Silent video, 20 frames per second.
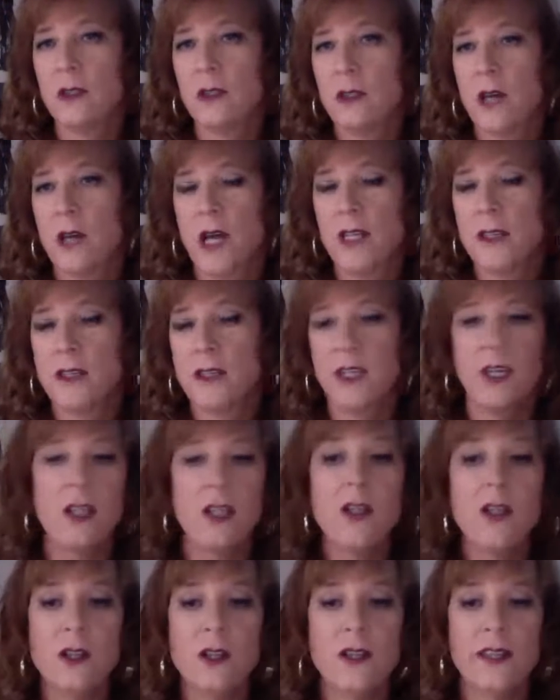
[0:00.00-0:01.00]

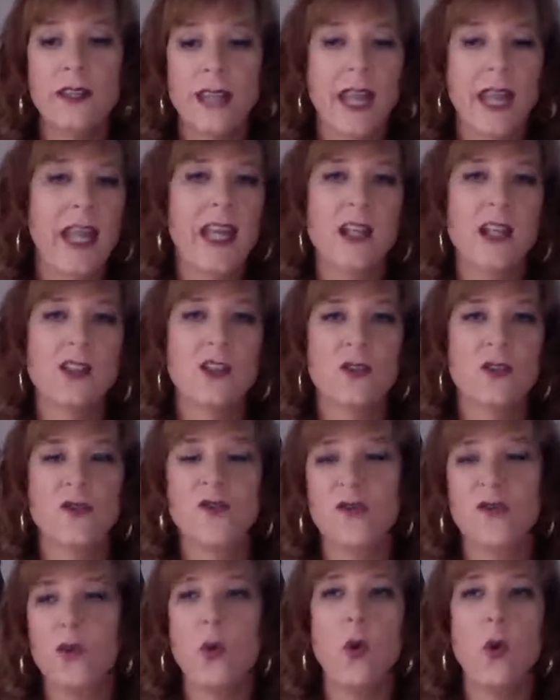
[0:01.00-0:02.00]
until the age of
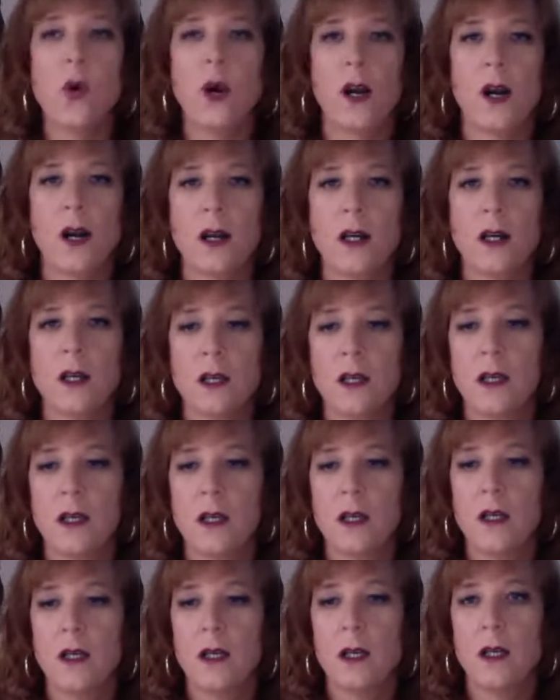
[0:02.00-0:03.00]
4
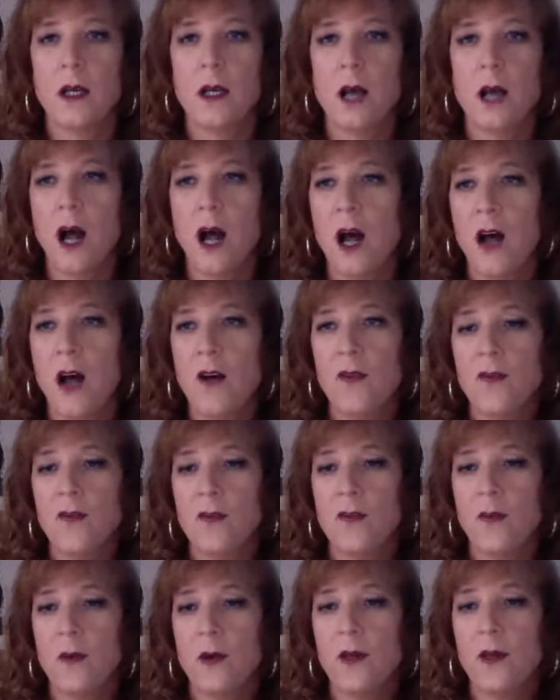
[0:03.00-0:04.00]

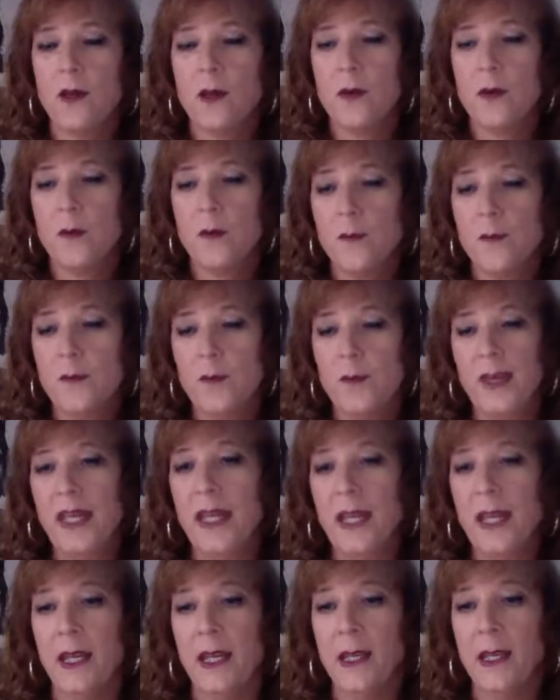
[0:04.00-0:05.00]
of
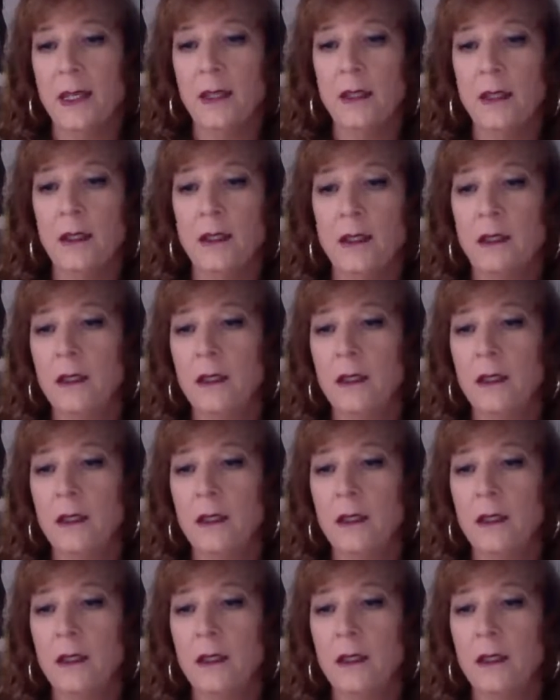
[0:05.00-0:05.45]
being